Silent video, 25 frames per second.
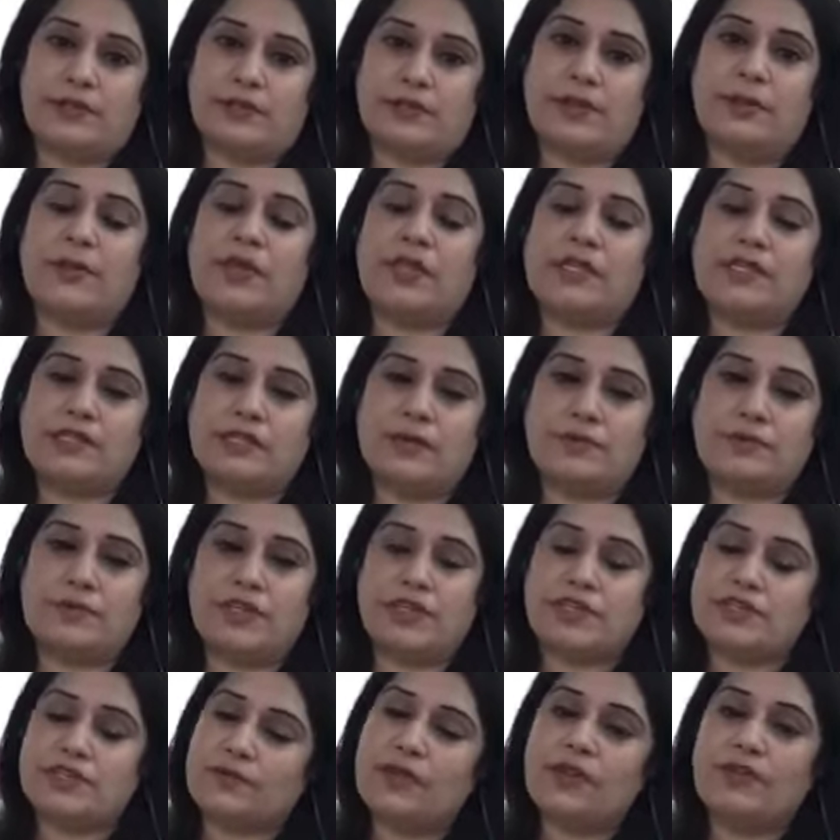The main
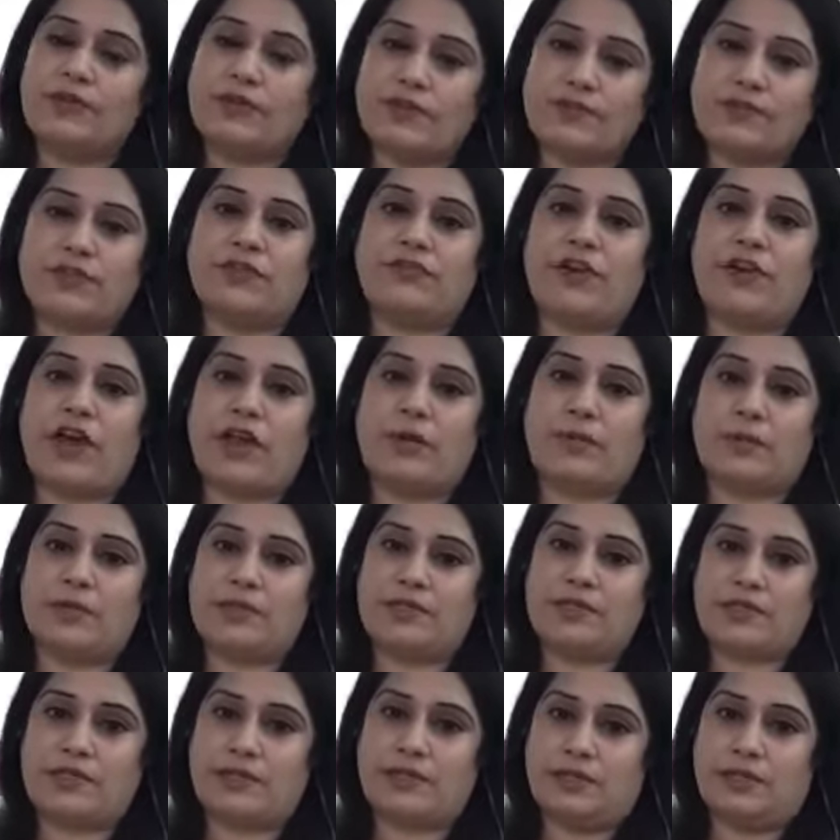subjects with fifty-five
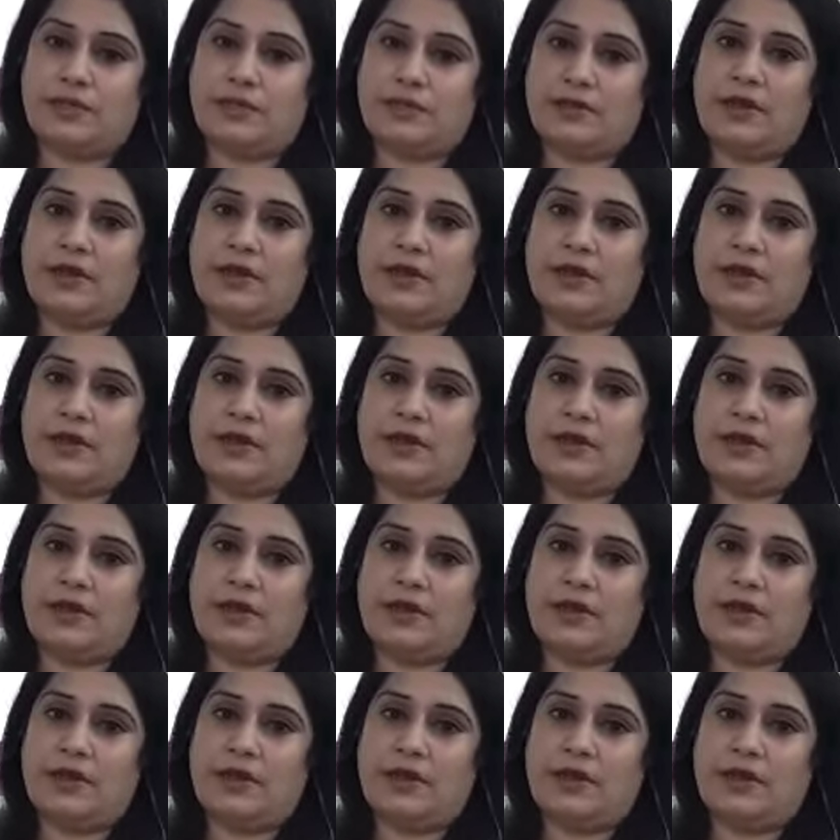percent.